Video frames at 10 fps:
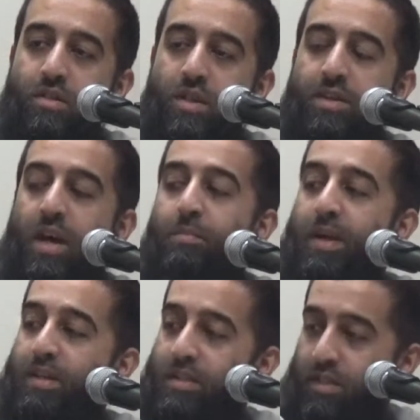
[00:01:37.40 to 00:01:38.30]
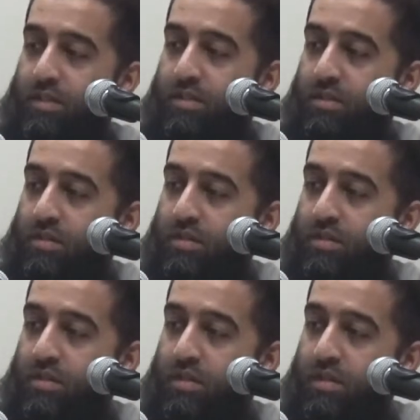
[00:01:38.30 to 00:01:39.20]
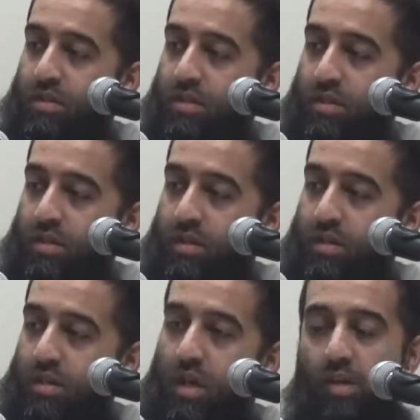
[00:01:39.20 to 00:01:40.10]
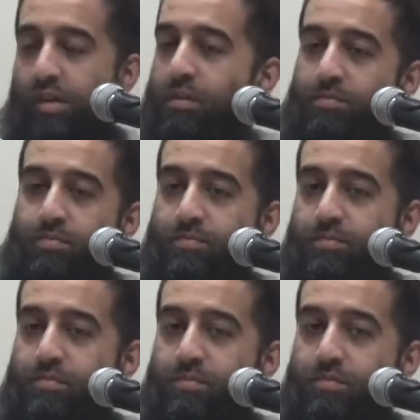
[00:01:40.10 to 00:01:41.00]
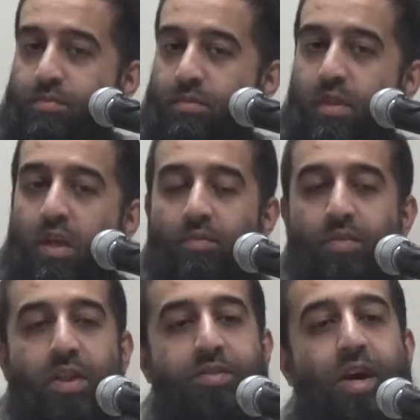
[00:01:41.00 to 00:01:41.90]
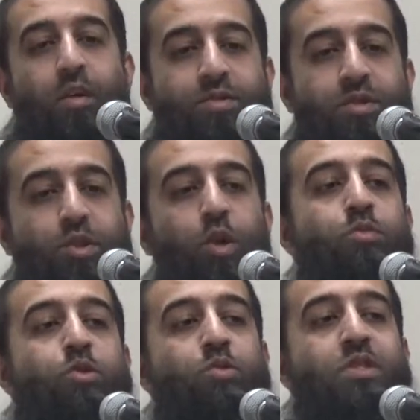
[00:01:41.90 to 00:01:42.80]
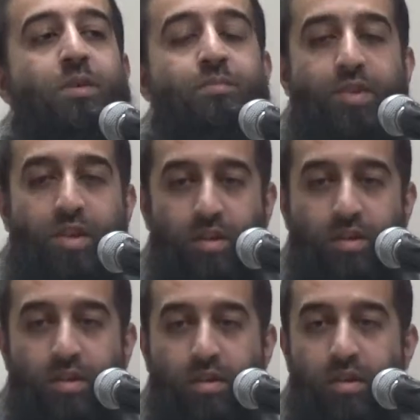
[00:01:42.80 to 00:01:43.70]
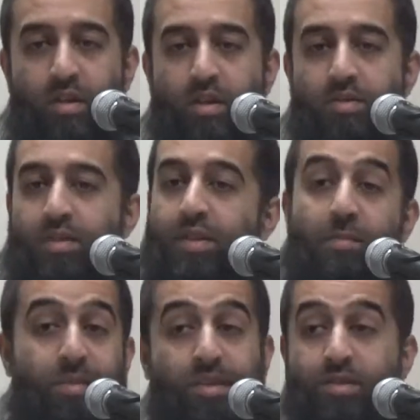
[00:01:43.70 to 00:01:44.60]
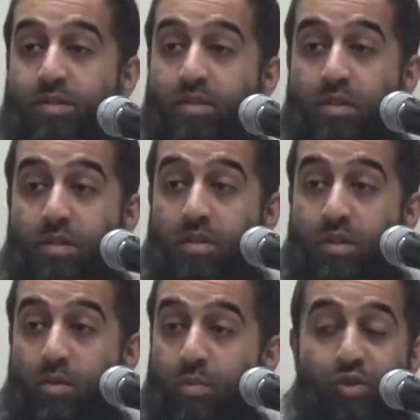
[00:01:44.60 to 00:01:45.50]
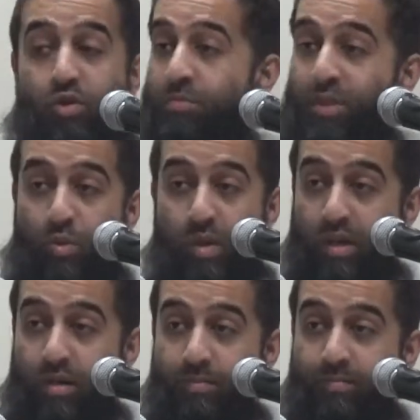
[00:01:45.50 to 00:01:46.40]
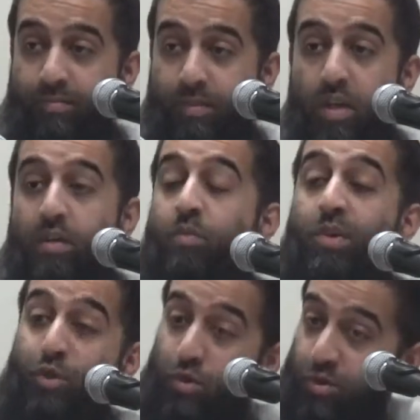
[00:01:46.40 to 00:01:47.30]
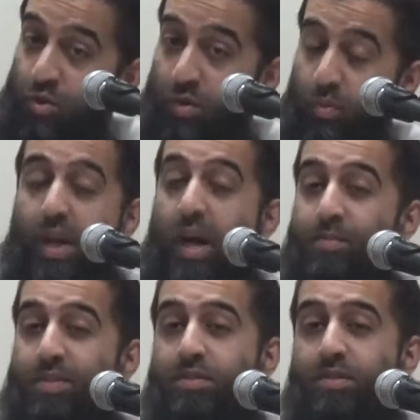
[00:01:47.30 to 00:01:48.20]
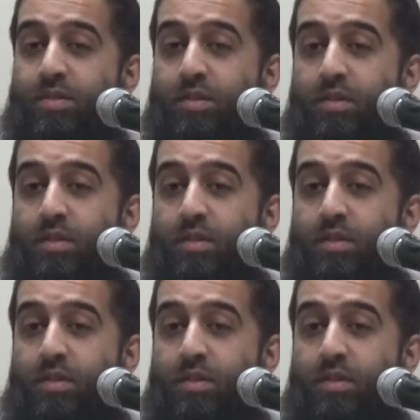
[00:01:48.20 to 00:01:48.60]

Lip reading: then that makes it haram. If Allah tells us don't do something, then that means we shouldn't be doing it. And if we do do it, what happens?